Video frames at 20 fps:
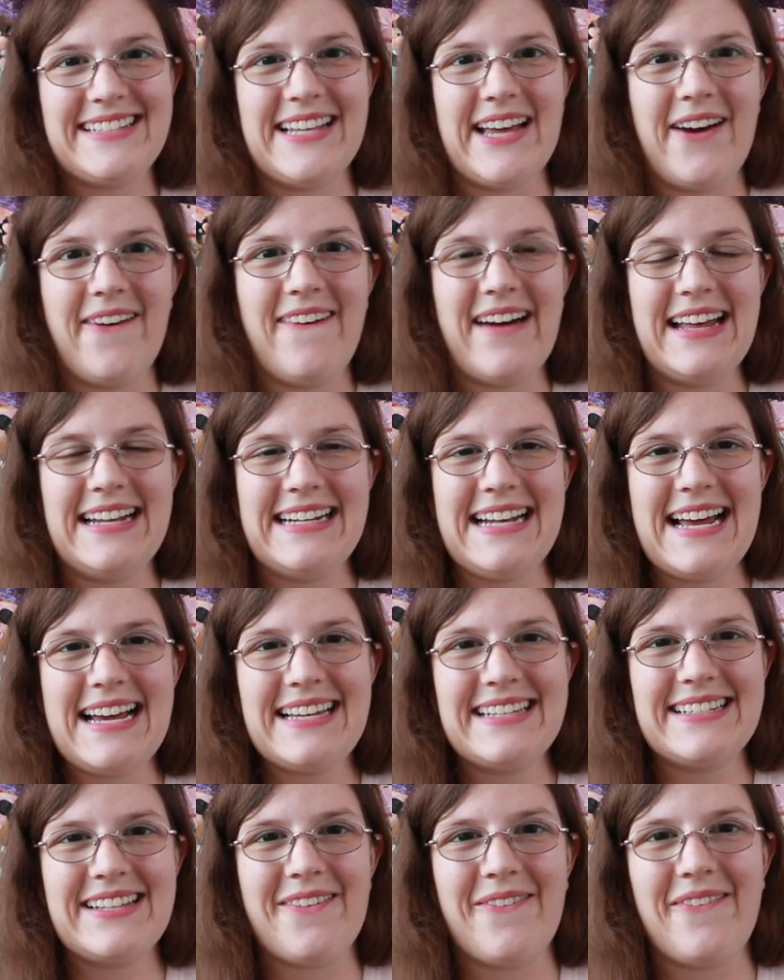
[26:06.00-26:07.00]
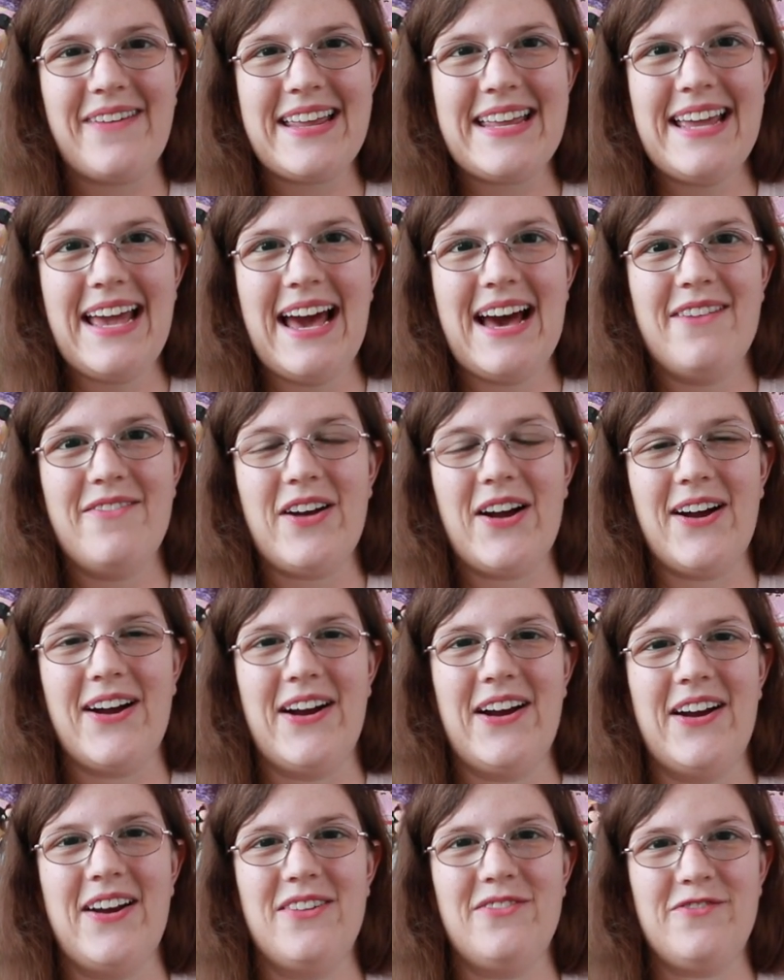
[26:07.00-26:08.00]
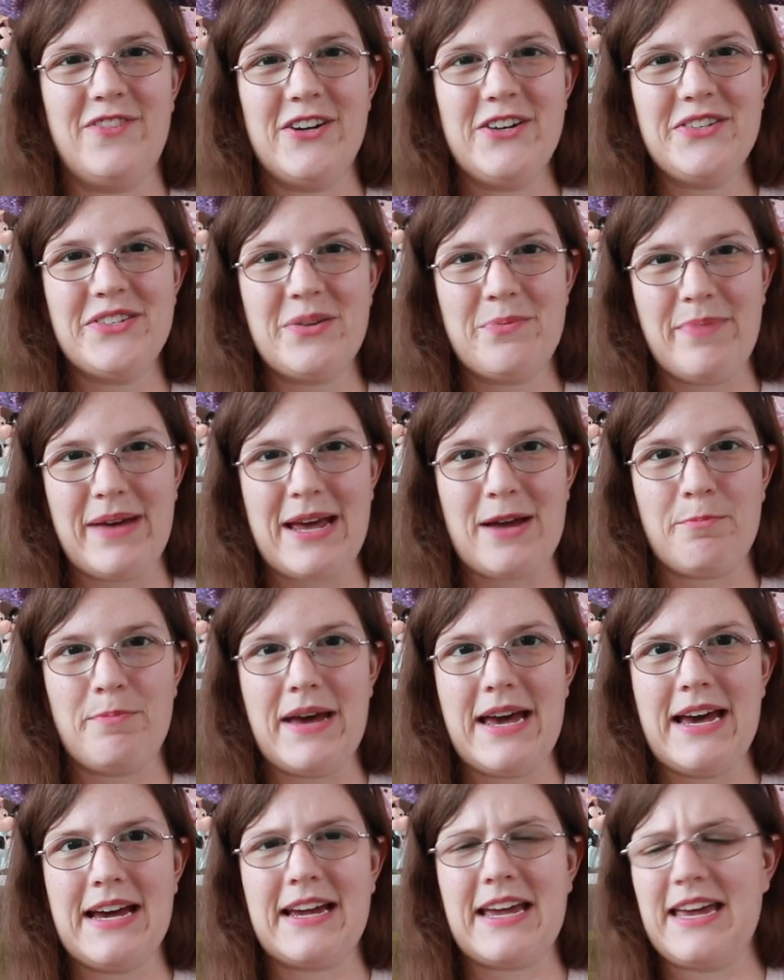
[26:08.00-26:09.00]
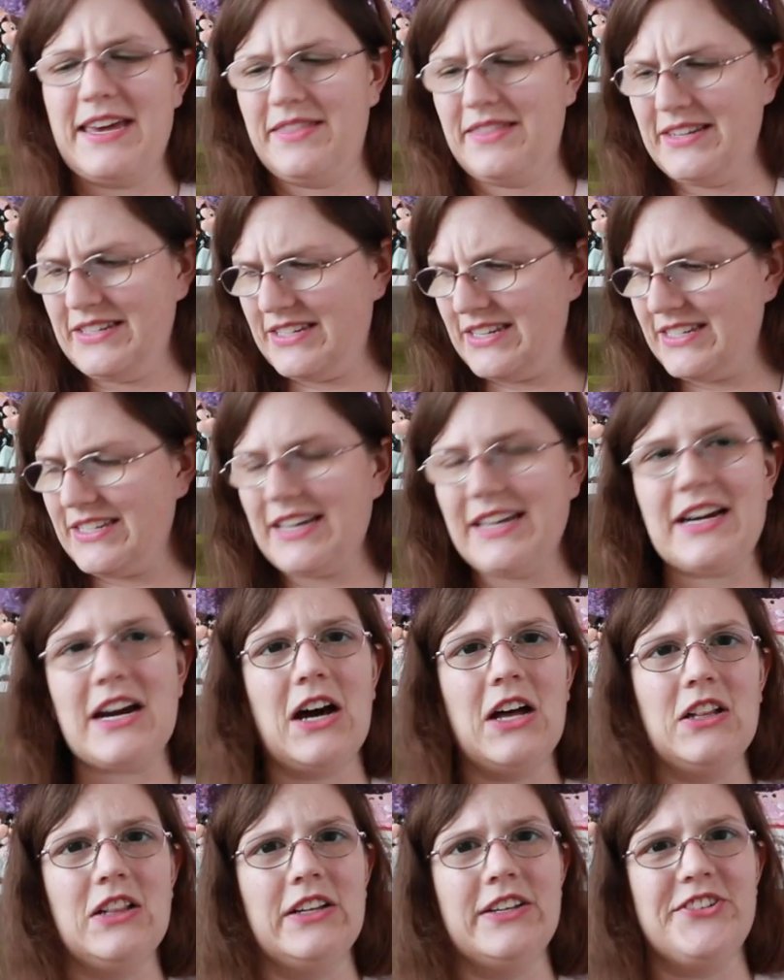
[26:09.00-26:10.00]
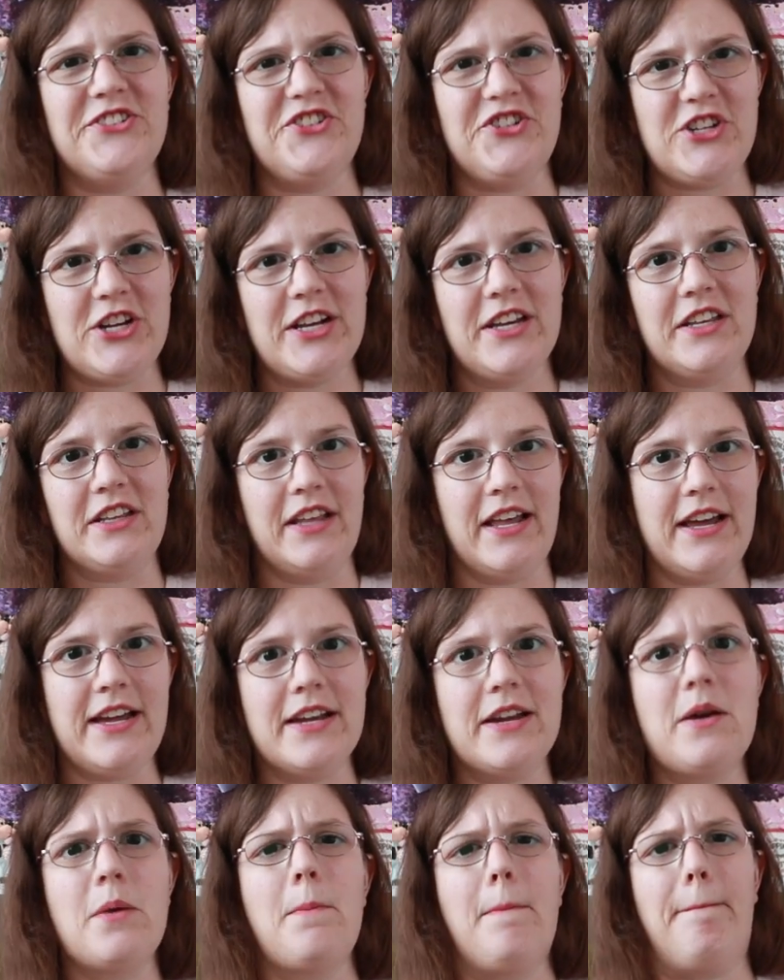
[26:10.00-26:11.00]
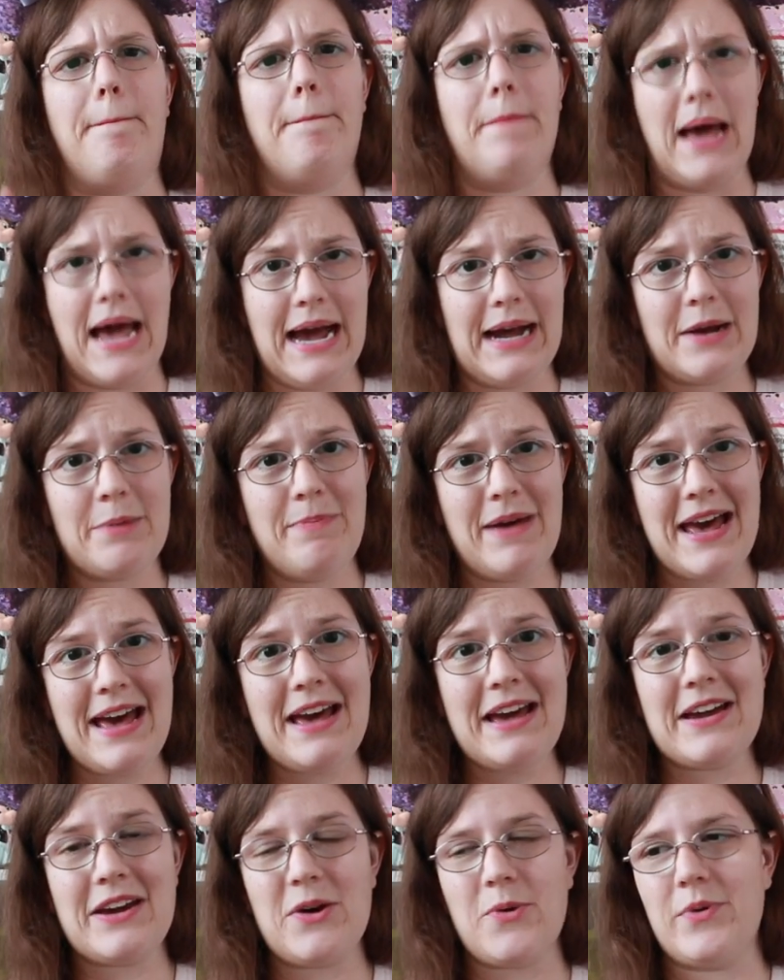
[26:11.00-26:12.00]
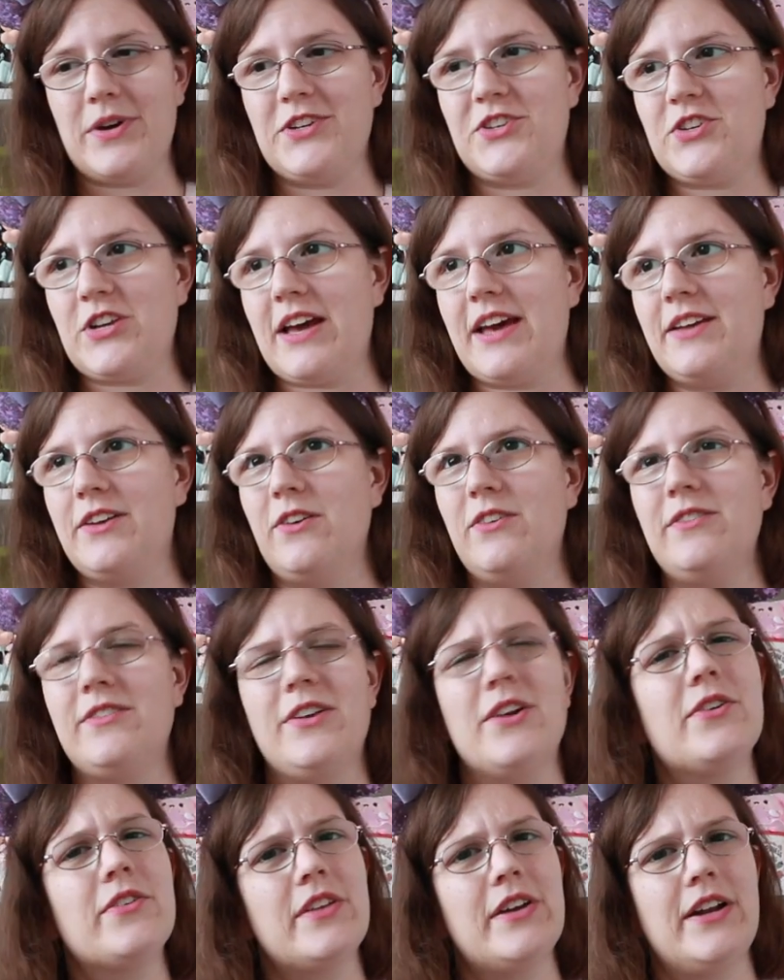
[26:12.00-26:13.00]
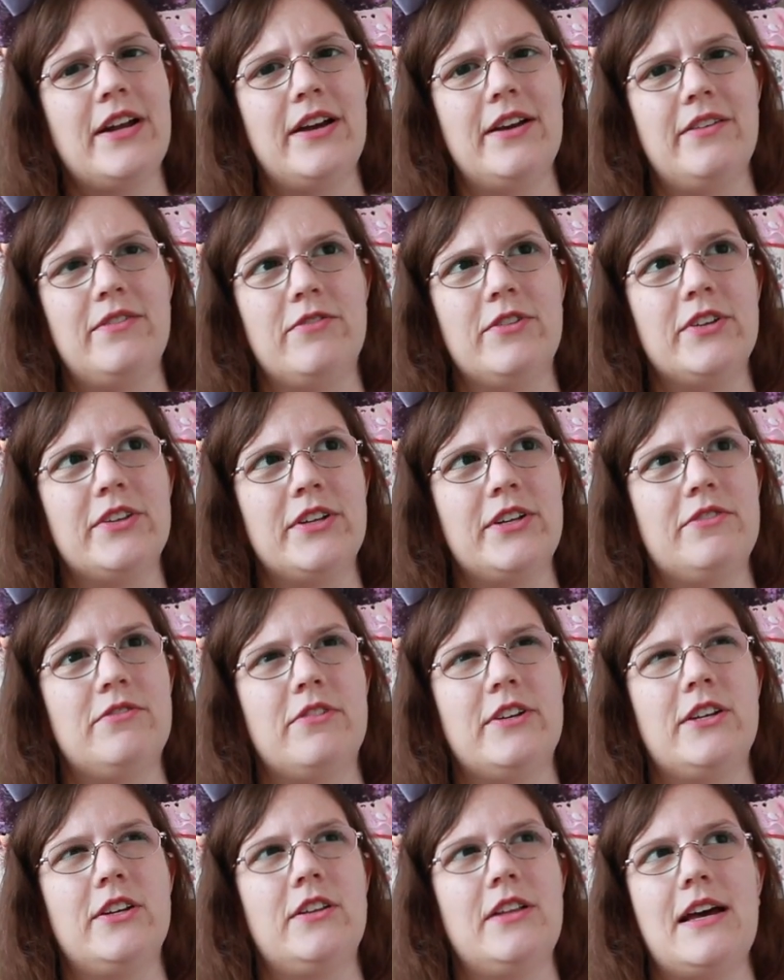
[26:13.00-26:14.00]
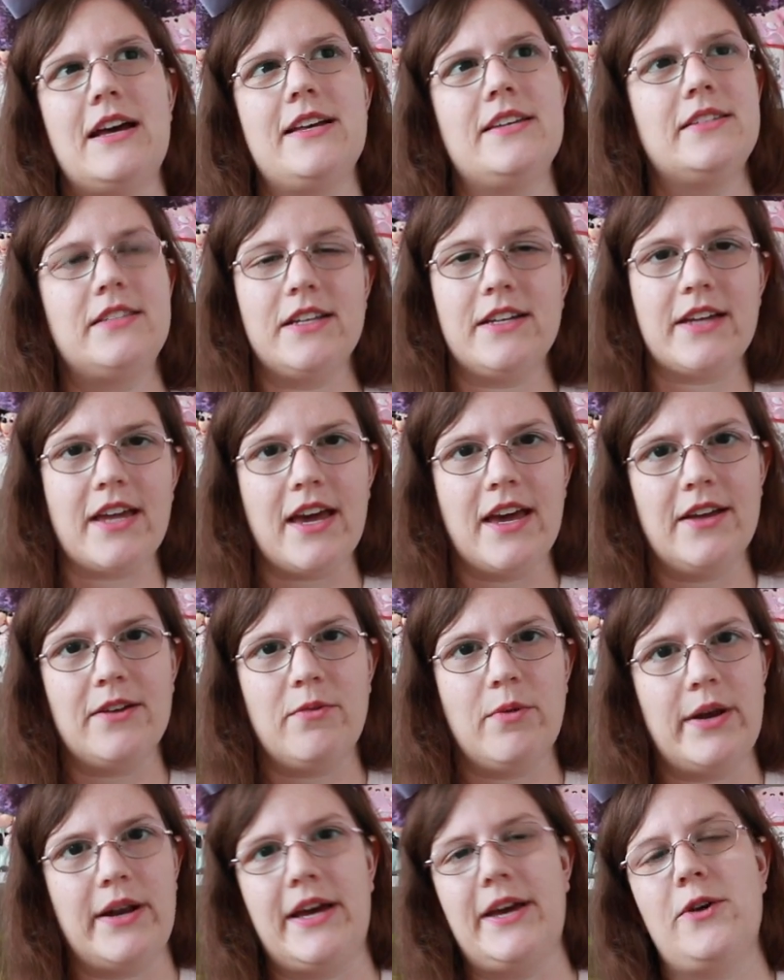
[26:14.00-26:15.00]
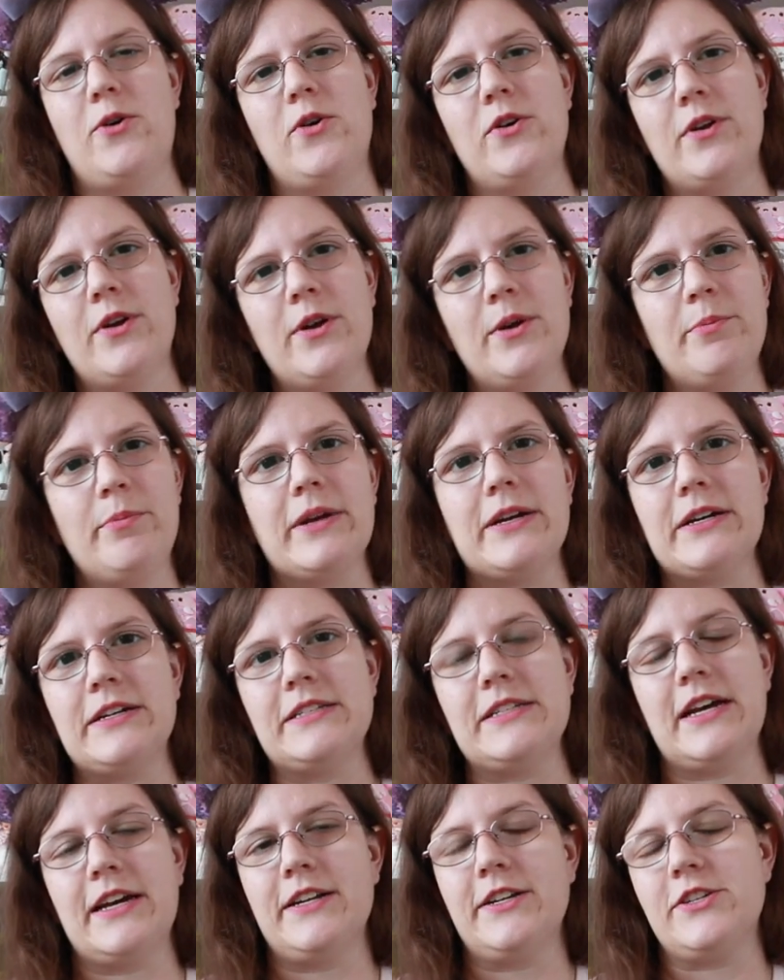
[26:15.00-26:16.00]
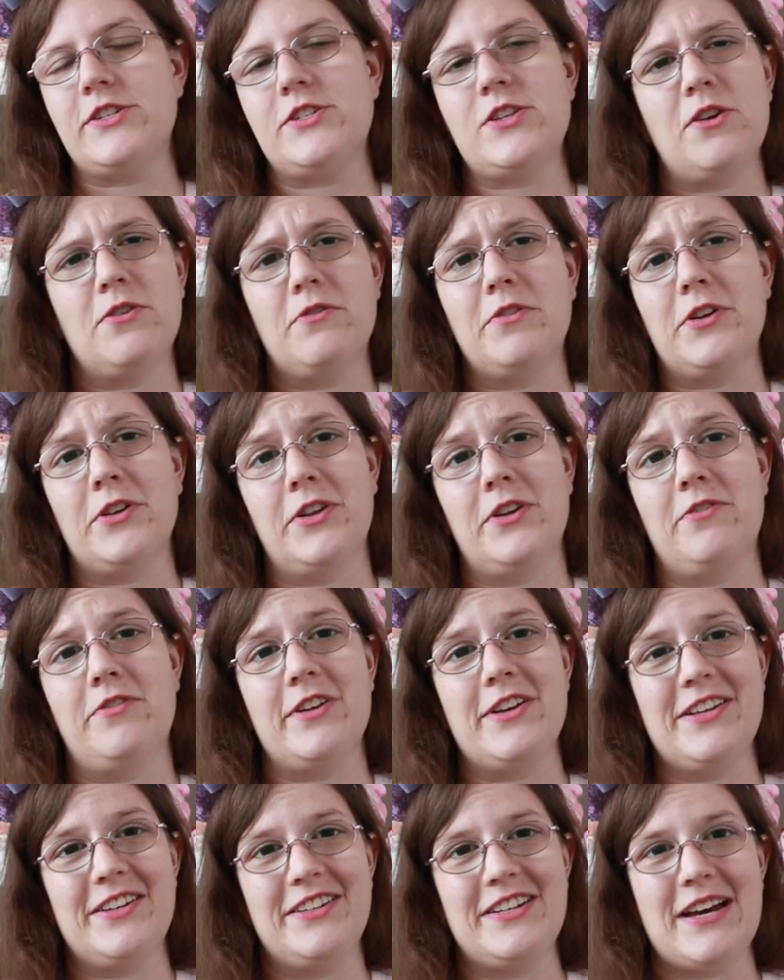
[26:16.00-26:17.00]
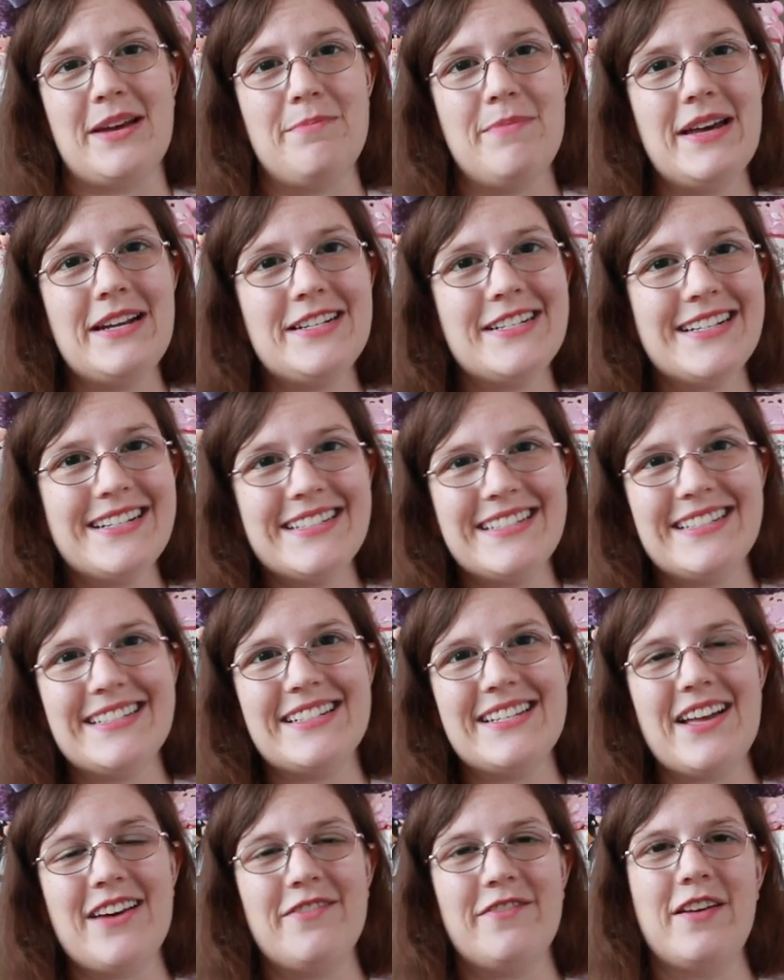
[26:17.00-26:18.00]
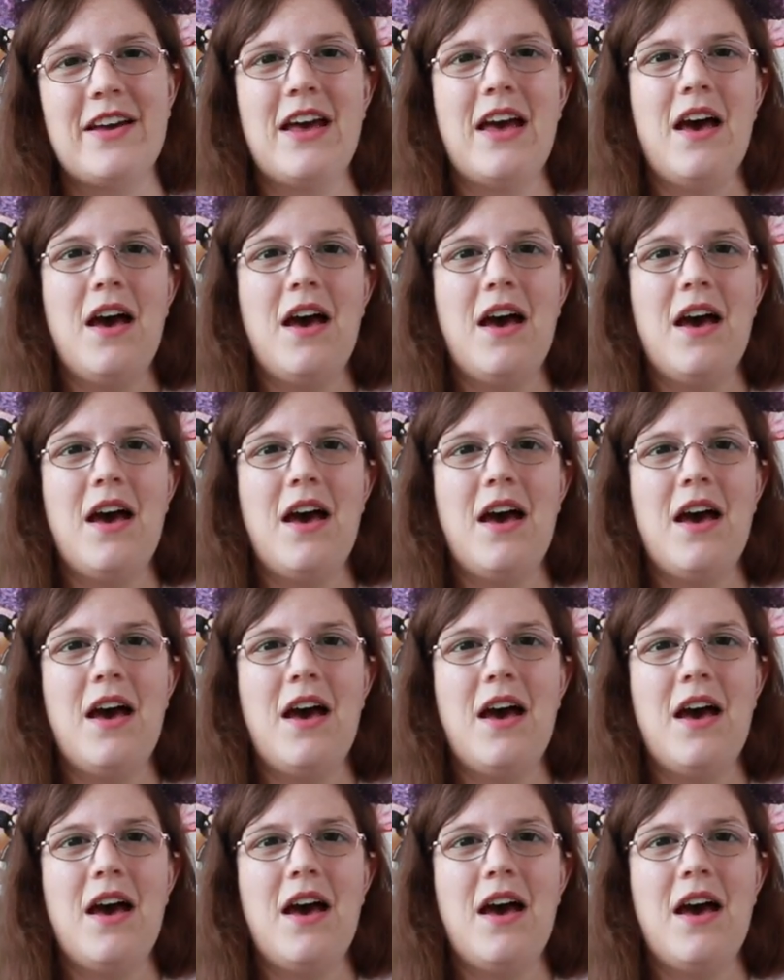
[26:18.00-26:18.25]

so next we have our first backpack, and this is like a legit like backpack, which I don't know that I really realized again when I ordered because I just don't really read dimensions and stuff,